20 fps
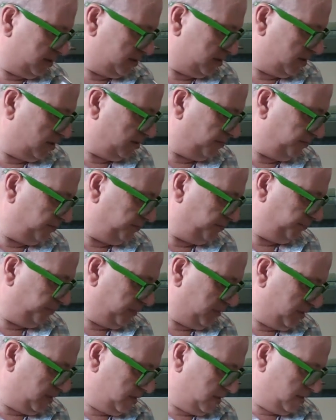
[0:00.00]
us off.
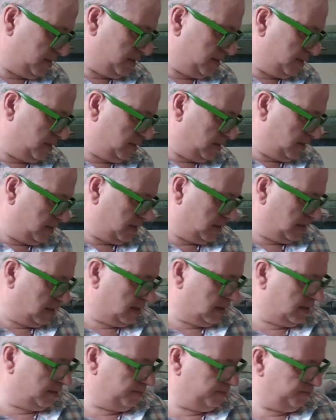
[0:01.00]

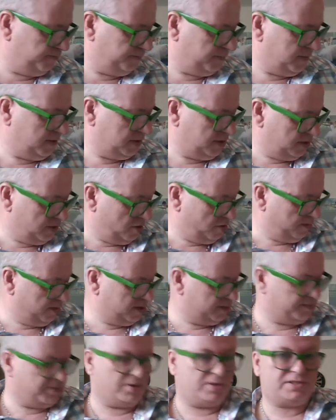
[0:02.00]
There's
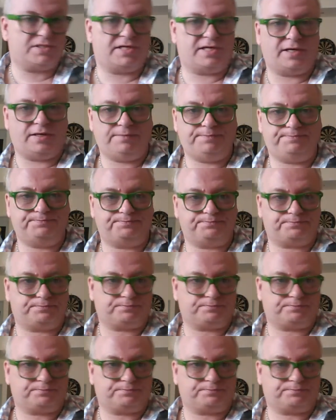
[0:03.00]
numerous books here,